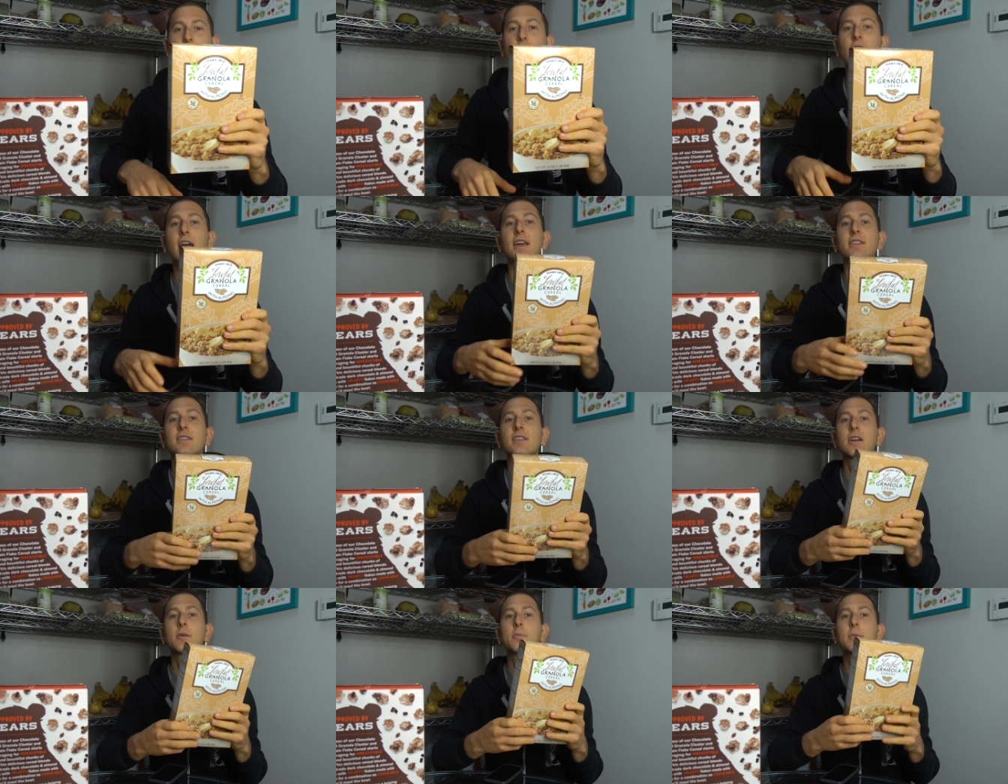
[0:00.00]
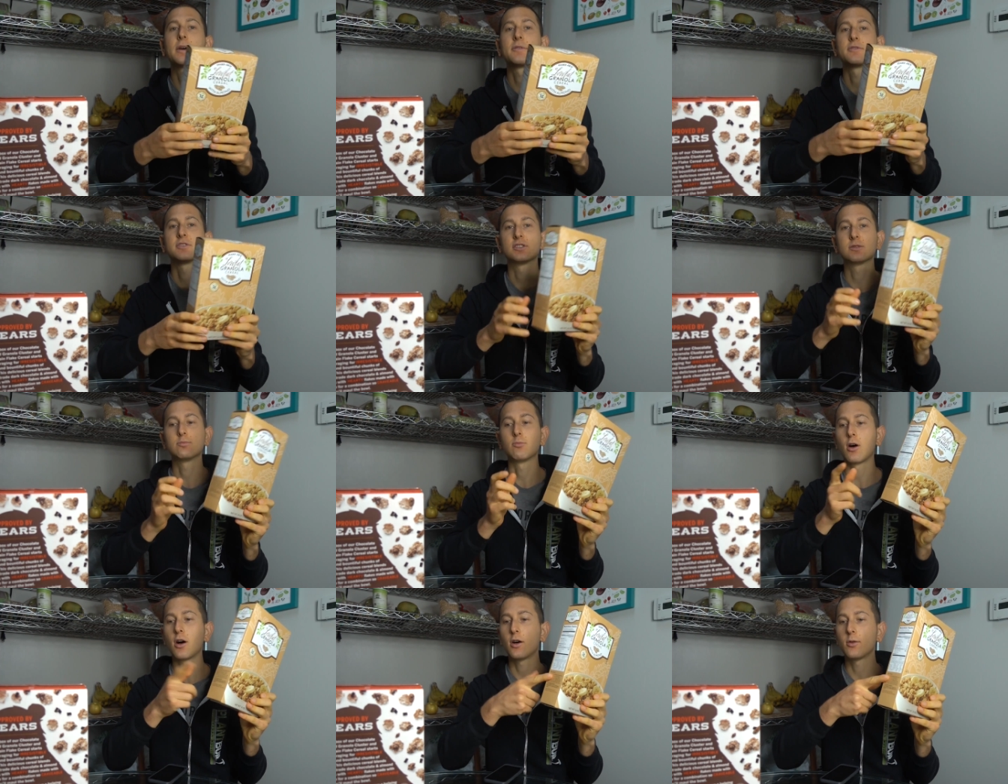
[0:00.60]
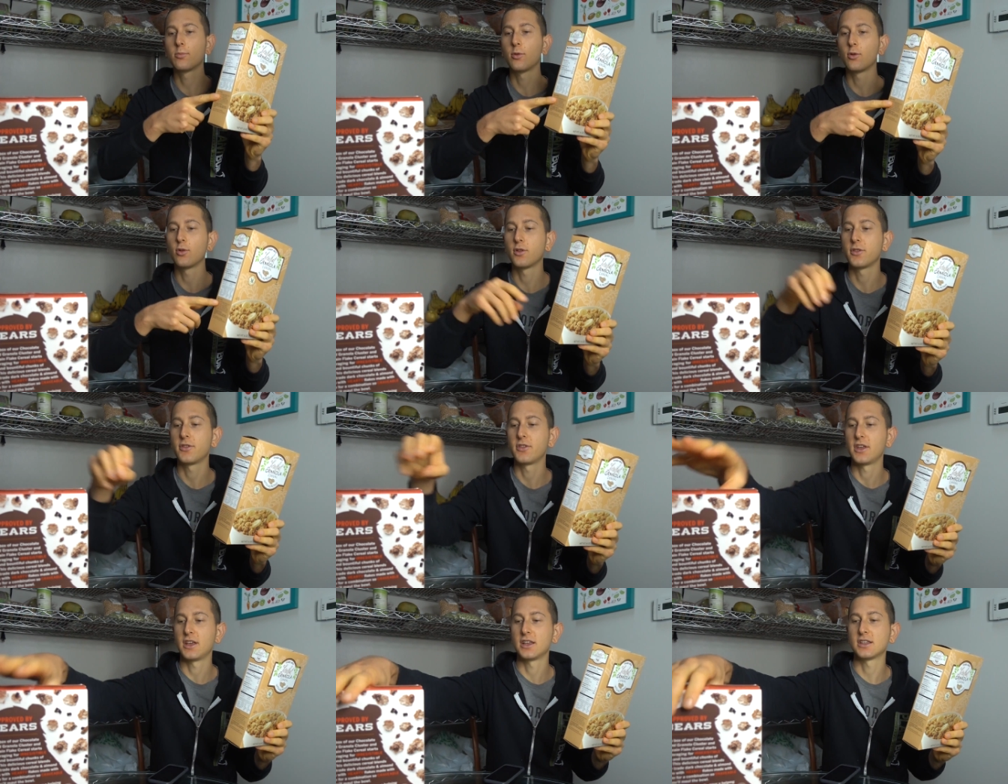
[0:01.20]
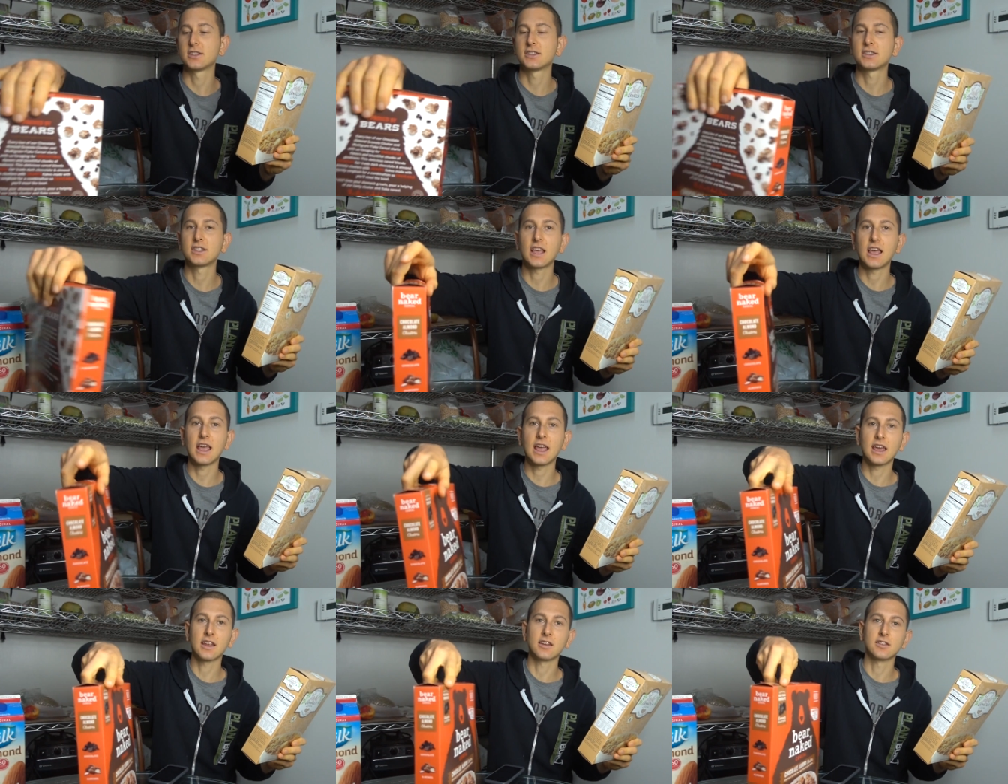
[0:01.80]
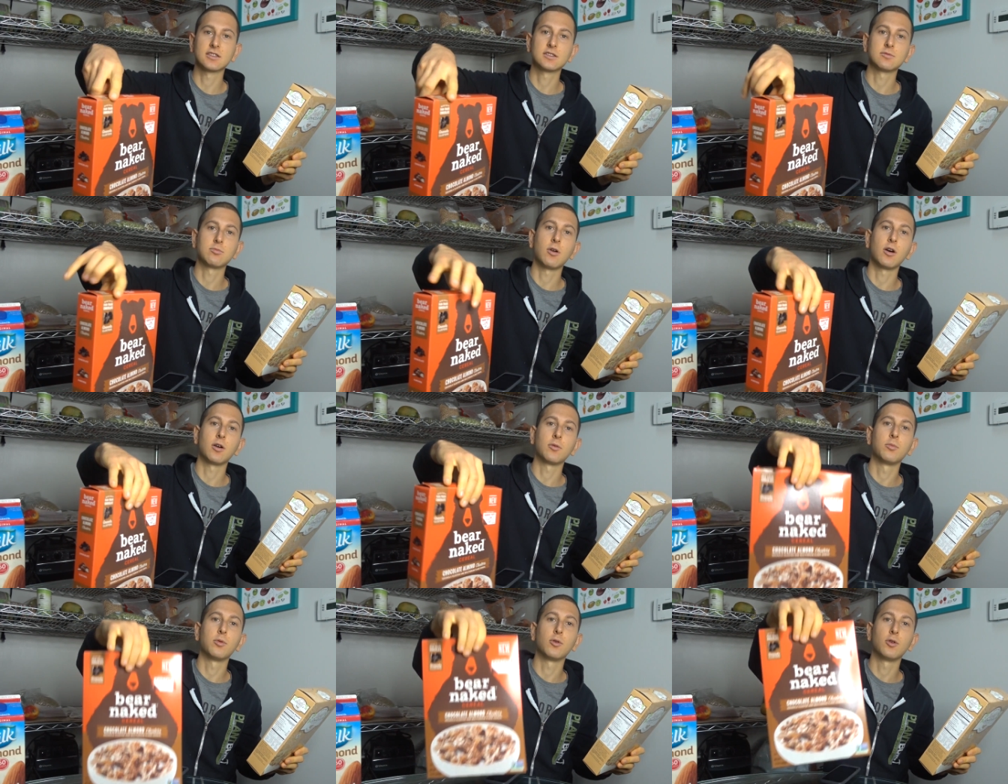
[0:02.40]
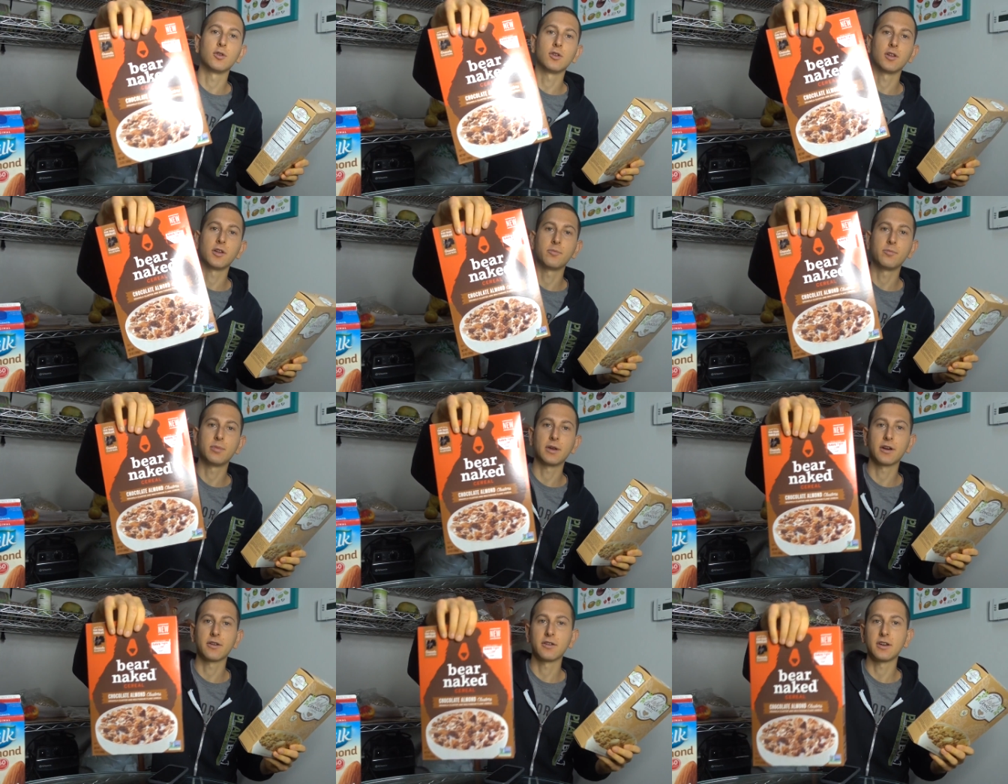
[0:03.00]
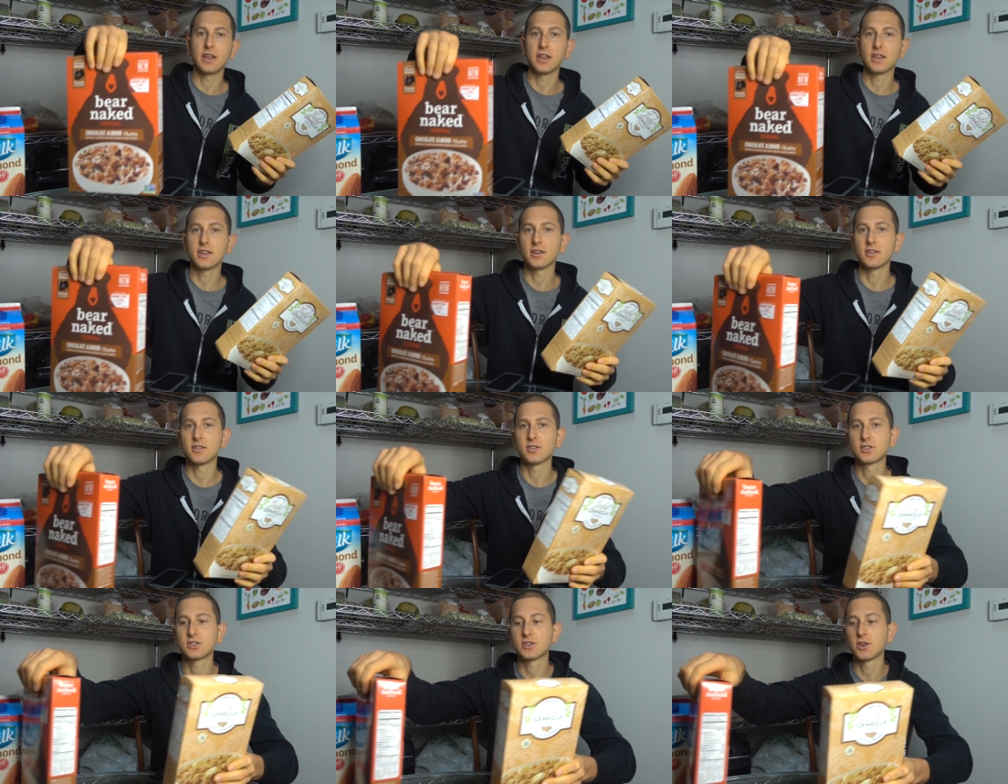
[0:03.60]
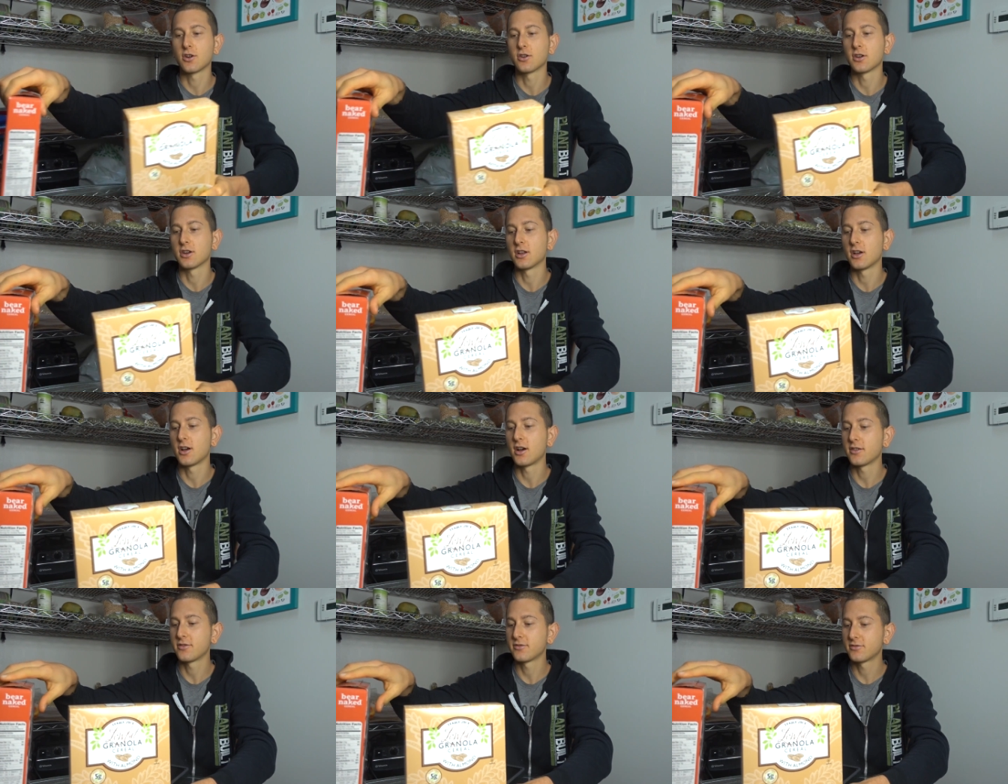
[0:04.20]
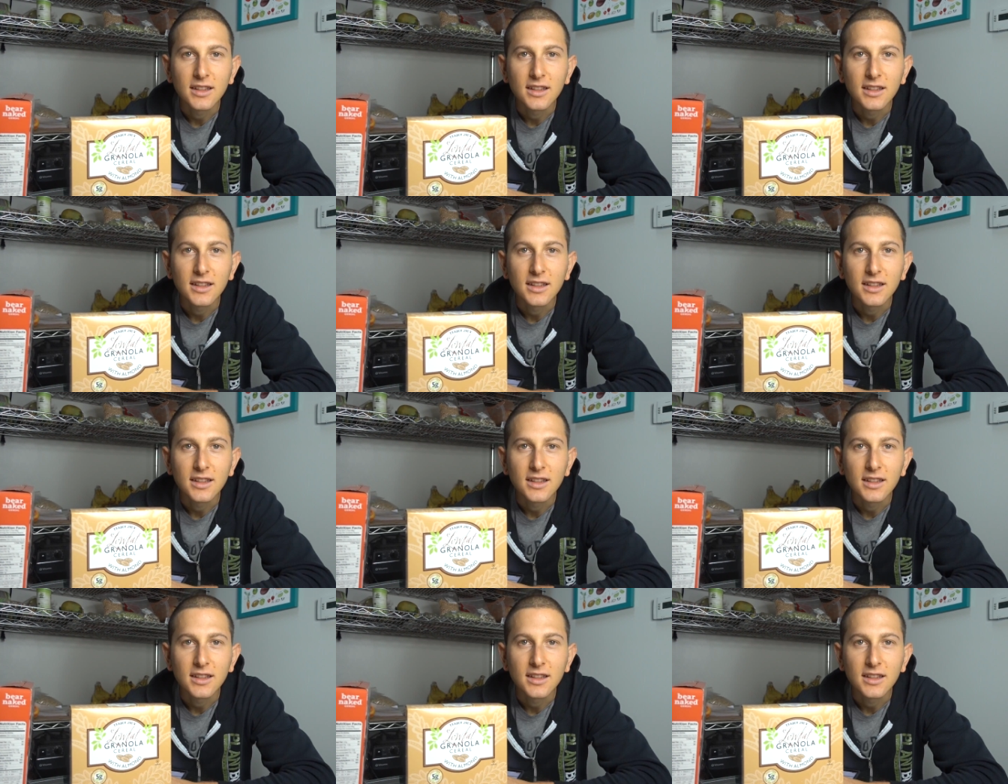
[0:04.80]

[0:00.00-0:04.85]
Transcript: Okay, I think I'm gonna have a small bowl of this and a small bowl of Bare Naked to start it off.